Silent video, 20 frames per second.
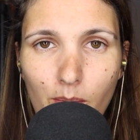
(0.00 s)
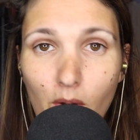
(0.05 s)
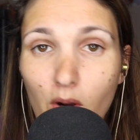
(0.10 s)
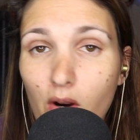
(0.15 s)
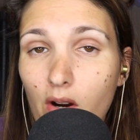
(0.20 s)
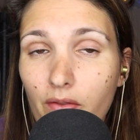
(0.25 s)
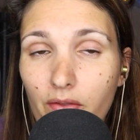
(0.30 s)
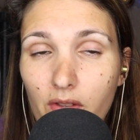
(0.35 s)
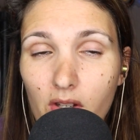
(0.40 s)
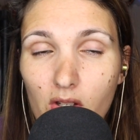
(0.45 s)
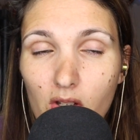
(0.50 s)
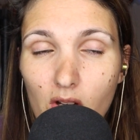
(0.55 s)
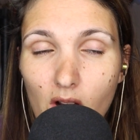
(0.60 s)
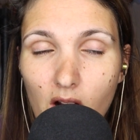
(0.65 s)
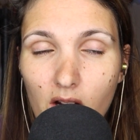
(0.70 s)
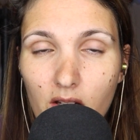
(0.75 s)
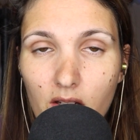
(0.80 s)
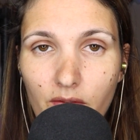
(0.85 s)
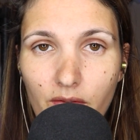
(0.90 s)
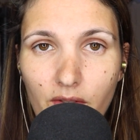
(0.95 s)
of the
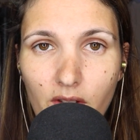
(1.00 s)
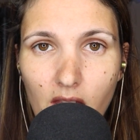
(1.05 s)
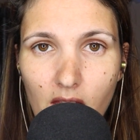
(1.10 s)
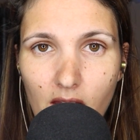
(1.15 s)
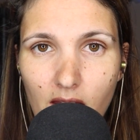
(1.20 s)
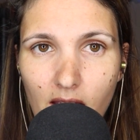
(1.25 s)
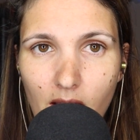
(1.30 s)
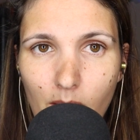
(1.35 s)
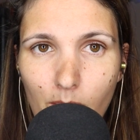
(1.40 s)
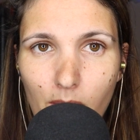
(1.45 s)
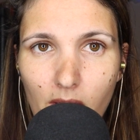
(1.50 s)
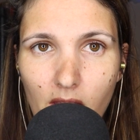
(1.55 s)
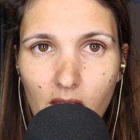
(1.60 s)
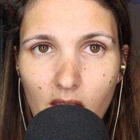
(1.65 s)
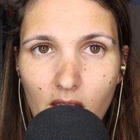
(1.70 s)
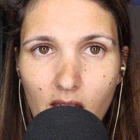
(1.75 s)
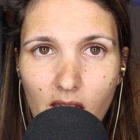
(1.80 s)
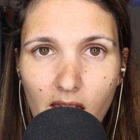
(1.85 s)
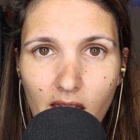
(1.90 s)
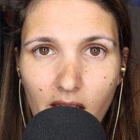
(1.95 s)
charge of
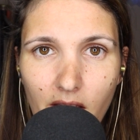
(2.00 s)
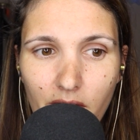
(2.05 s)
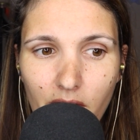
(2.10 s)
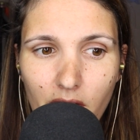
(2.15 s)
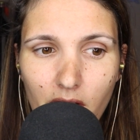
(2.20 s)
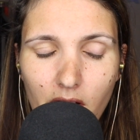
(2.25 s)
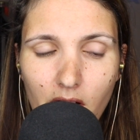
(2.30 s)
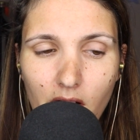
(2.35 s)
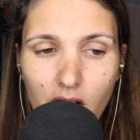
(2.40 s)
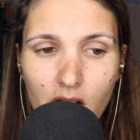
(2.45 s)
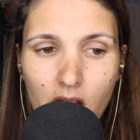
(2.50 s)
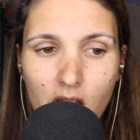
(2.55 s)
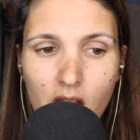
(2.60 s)
kidnapping Heather.